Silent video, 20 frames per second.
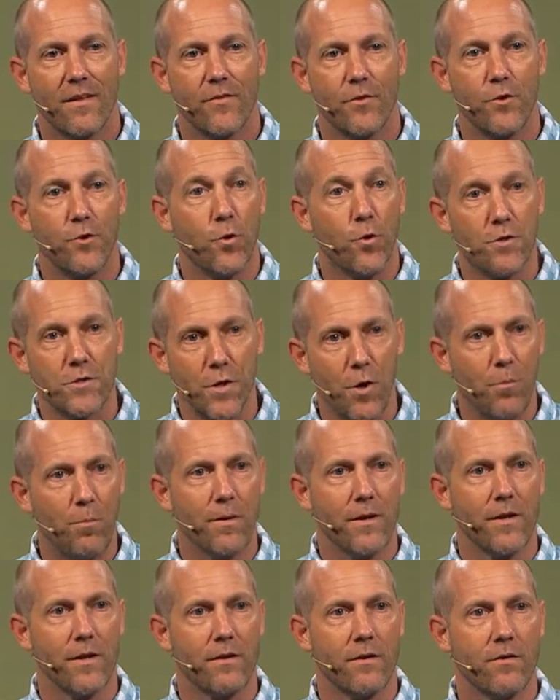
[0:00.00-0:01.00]
The door's
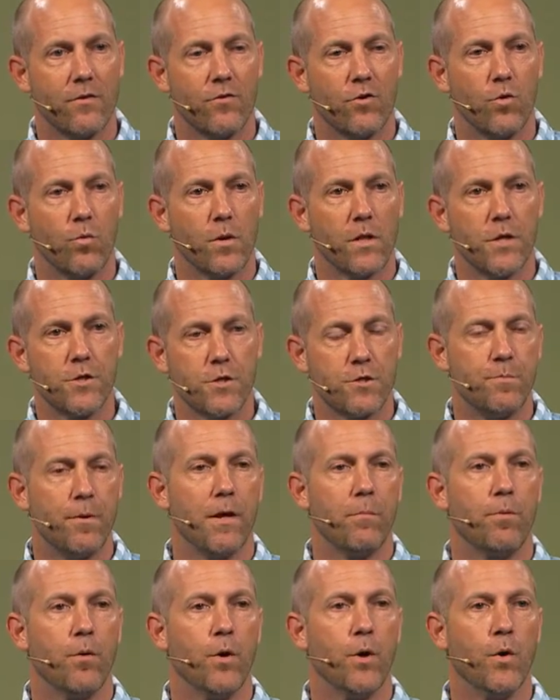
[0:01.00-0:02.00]
open to religious
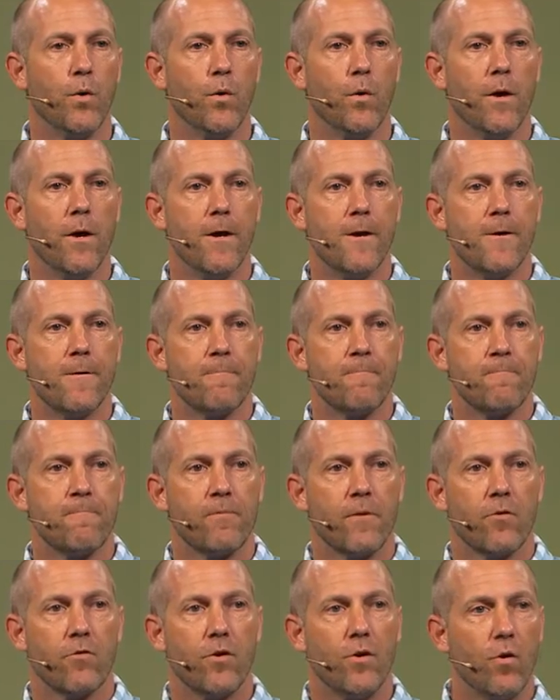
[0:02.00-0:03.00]
people
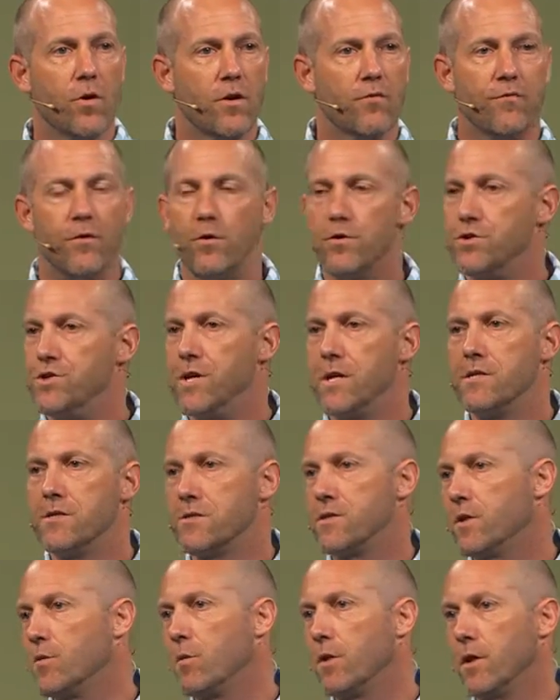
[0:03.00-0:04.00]
so don't confuse
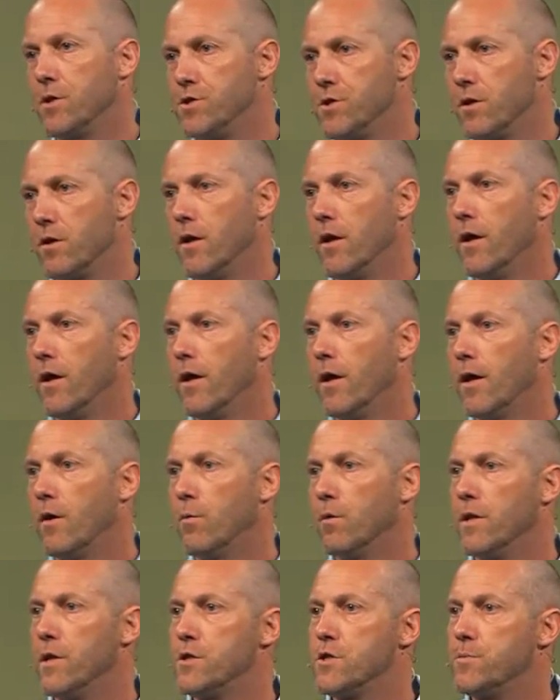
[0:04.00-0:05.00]
Jesus and religion.
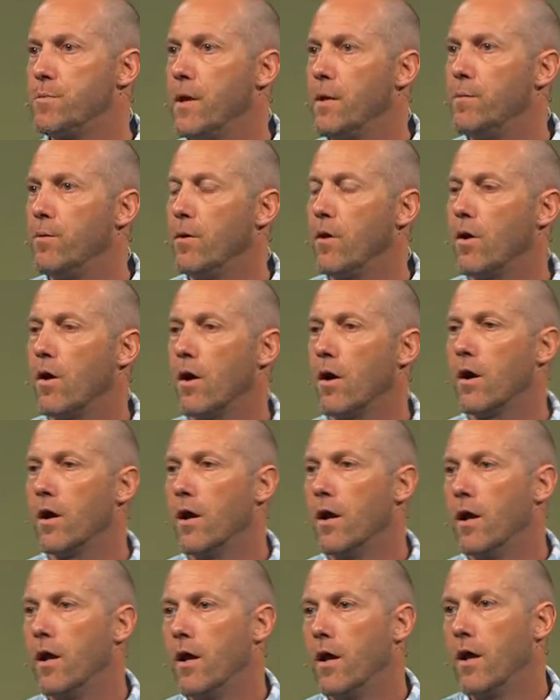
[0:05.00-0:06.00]
Religious people are
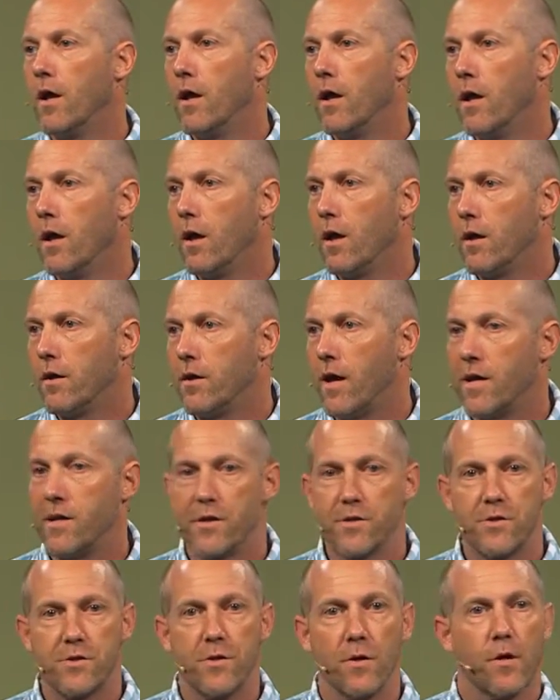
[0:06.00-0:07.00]
not
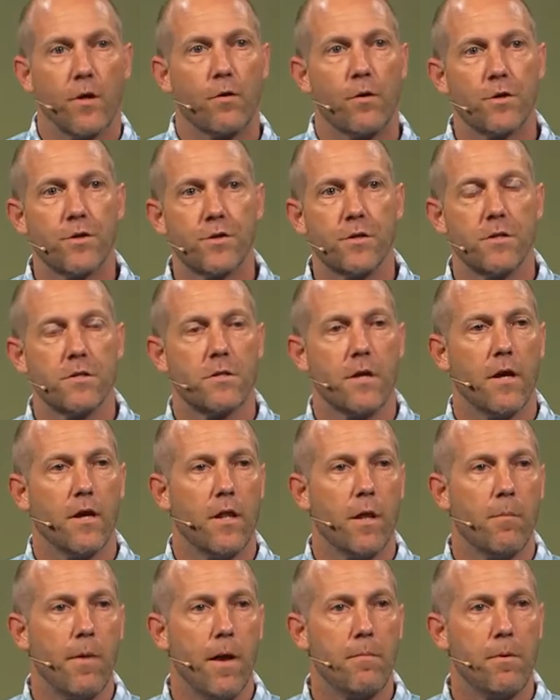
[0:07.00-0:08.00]
necessarily Christians.
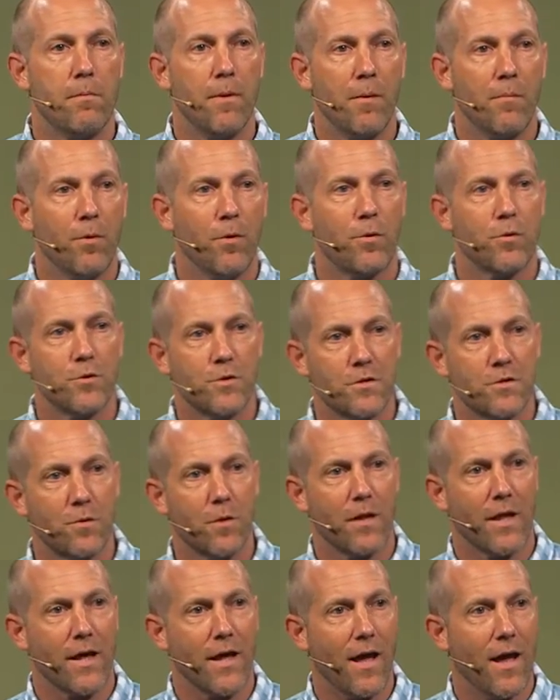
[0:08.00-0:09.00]
They may be people who are just
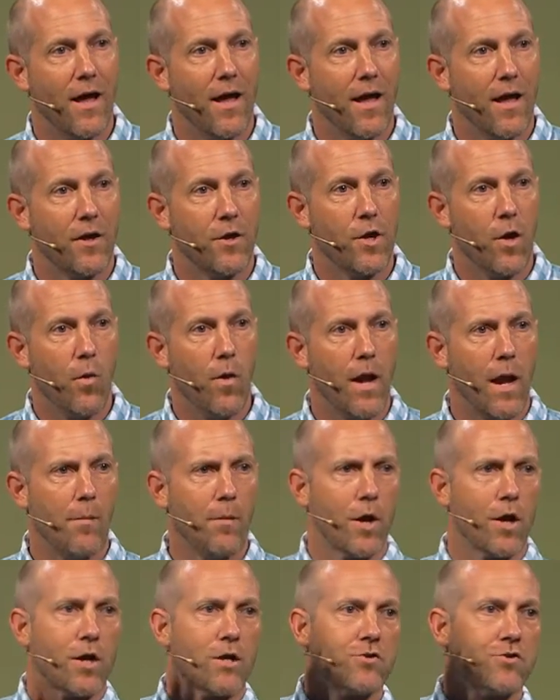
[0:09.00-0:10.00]
going like, you know what, I'm
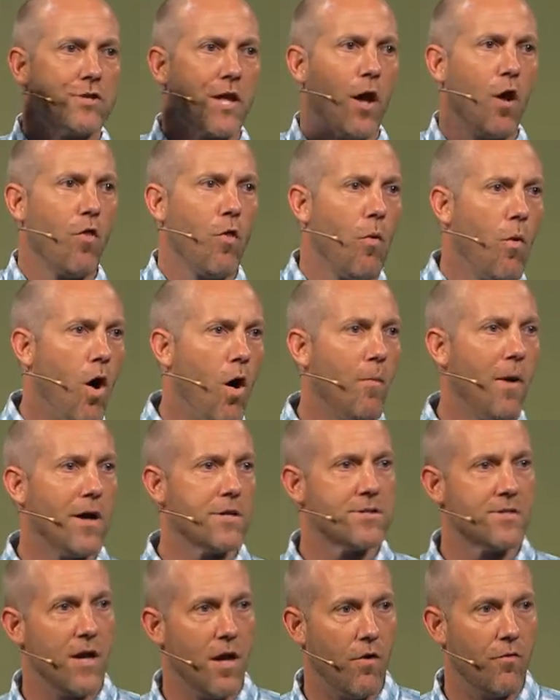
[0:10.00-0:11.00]
going to scale the wall
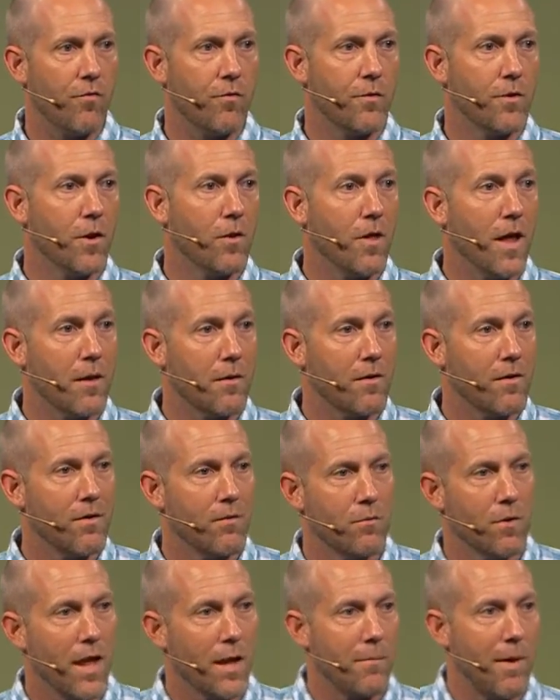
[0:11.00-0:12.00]
myself. Like
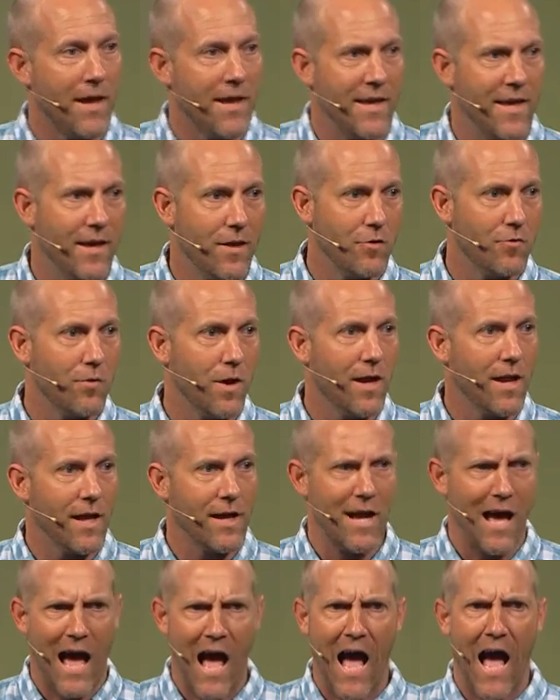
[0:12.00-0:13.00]
we're like my kids, right?
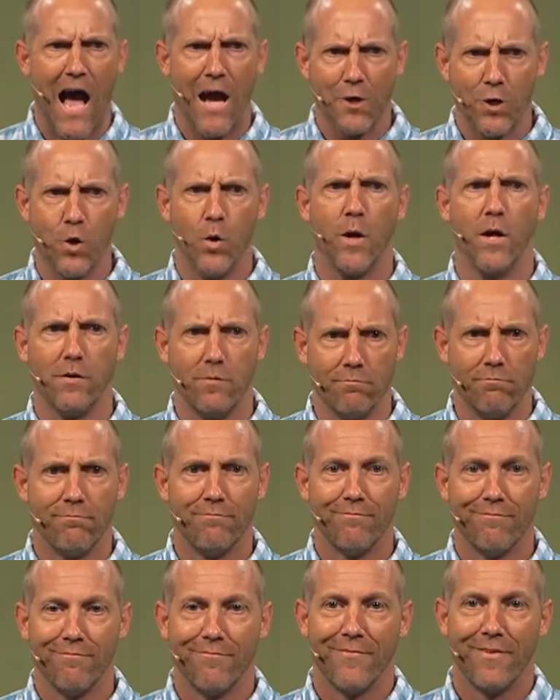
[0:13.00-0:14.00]
Like, I do it.
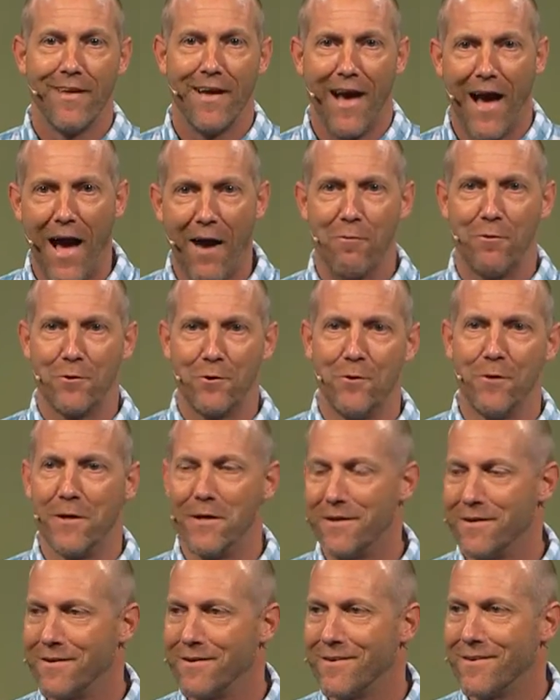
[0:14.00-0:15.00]
I will do it.